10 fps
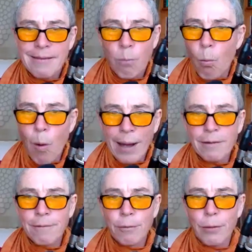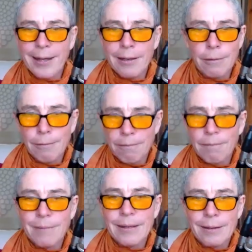that's wonderful that
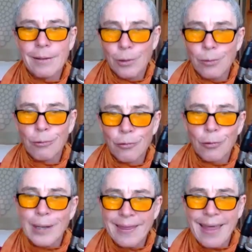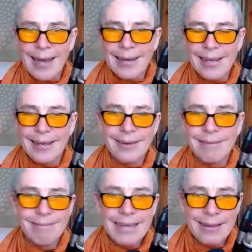you're doing that
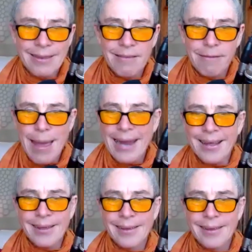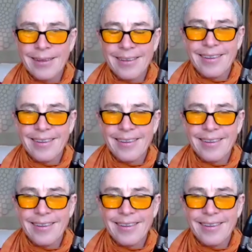in this manner.